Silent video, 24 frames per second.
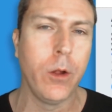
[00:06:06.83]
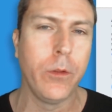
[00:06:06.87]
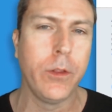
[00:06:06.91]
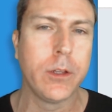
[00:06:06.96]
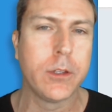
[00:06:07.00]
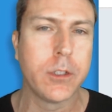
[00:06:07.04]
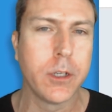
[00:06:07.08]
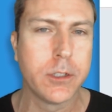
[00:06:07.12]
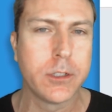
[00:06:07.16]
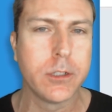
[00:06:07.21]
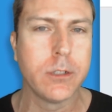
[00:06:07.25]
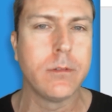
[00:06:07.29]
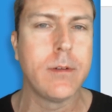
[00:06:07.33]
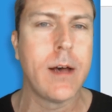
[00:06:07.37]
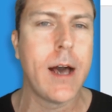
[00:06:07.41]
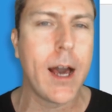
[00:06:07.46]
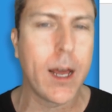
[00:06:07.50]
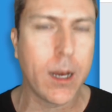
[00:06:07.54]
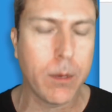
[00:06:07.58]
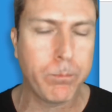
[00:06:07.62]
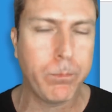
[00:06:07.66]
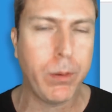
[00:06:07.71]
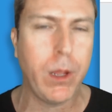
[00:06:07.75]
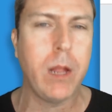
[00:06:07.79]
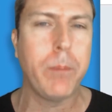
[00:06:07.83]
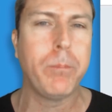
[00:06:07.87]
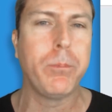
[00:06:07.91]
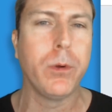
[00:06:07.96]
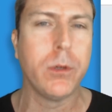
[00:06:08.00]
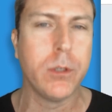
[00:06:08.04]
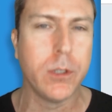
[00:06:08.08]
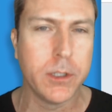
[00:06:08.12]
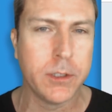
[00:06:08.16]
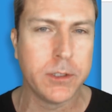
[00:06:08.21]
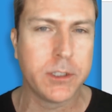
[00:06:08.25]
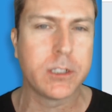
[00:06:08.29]
that there's a lot of
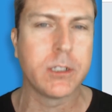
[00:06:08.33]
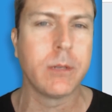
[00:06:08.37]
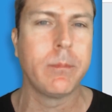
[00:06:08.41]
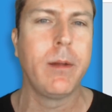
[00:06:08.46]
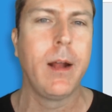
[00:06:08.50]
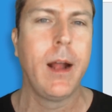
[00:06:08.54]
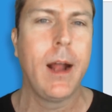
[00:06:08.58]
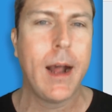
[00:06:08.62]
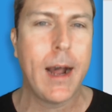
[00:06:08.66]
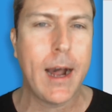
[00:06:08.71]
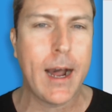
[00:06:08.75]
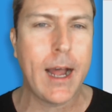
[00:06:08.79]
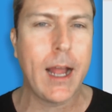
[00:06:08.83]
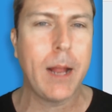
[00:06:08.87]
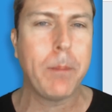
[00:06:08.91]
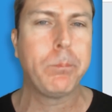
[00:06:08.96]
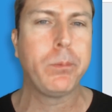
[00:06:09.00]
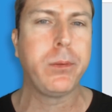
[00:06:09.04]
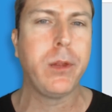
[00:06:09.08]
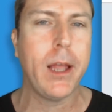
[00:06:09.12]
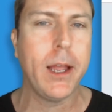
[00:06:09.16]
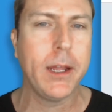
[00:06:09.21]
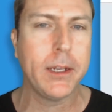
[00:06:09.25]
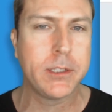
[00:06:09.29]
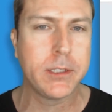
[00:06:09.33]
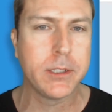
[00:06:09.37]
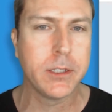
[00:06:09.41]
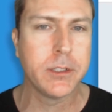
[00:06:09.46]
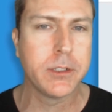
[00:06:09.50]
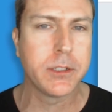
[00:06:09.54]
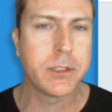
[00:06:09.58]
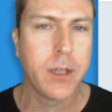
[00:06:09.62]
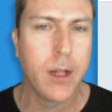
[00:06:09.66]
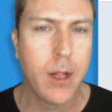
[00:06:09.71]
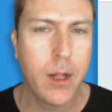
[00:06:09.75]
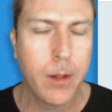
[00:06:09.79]
people in some high
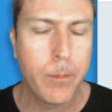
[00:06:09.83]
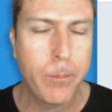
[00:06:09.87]
places